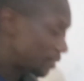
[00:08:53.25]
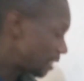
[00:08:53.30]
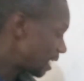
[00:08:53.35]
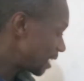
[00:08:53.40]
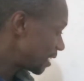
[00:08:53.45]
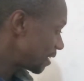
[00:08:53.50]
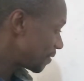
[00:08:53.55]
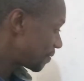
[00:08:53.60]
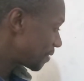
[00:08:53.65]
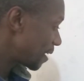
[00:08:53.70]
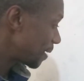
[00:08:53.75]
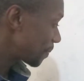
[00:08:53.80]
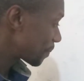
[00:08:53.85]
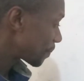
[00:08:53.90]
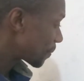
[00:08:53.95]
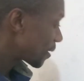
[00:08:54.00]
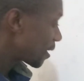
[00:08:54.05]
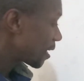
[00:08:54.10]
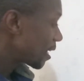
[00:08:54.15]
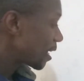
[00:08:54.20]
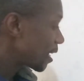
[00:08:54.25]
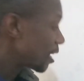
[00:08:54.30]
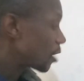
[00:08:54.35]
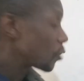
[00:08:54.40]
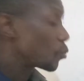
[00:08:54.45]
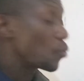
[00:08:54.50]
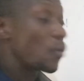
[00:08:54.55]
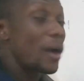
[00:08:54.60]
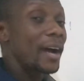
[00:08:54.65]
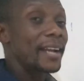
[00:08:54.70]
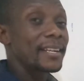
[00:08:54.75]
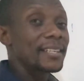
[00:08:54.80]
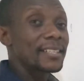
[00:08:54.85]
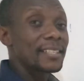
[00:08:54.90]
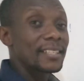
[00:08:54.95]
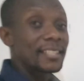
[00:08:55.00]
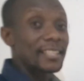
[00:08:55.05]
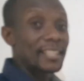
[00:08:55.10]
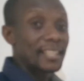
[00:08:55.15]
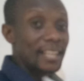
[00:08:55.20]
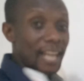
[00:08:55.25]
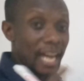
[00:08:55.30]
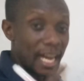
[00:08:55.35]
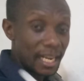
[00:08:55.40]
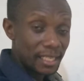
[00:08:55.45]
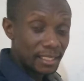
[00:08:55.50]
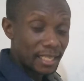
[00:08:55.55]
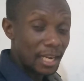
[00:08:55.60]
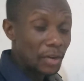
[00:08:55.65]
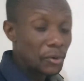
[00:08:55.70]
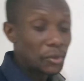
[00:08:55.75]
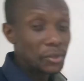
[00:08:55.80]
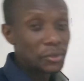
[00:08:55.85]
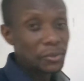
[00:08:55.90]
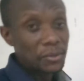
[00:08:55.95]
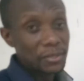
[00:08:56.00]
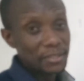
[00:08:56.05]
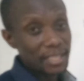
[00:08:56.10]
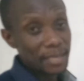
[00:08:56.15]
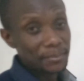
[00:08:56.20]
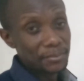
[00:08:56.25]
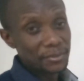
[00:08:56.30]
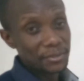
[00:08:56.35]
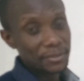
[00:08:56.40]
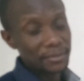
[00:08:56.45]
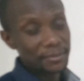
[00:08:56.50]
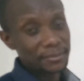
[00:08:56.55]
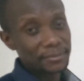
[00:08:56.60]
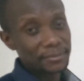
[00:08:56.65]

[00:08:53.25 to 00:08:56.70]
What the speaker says: the liver. One, alcohol consumption.